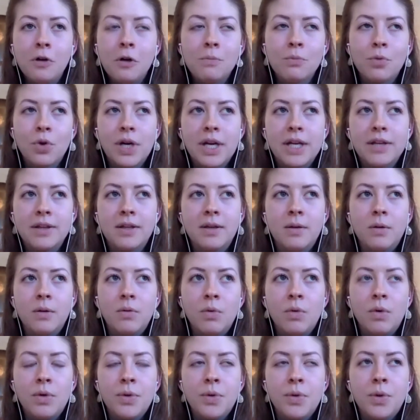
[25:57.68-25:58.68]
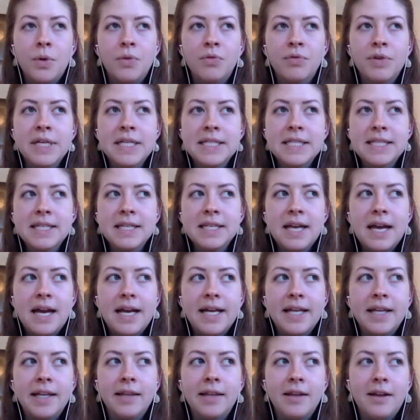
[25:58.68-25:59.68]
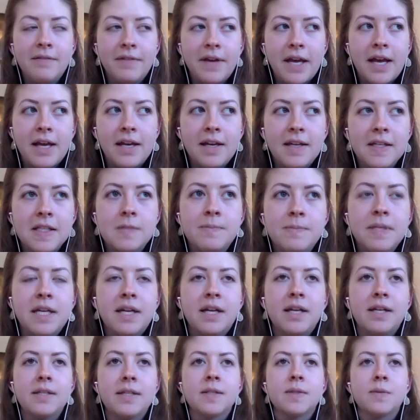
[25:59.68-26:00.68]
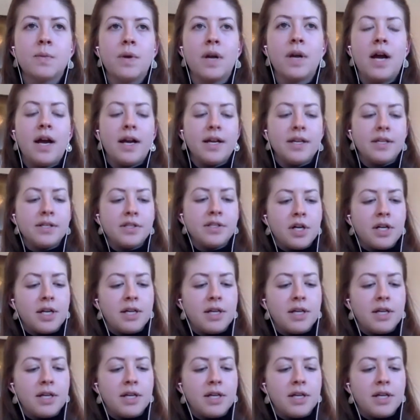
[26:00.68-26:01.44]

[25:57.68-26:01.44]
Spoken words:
Morning, the reason I love it is because when I started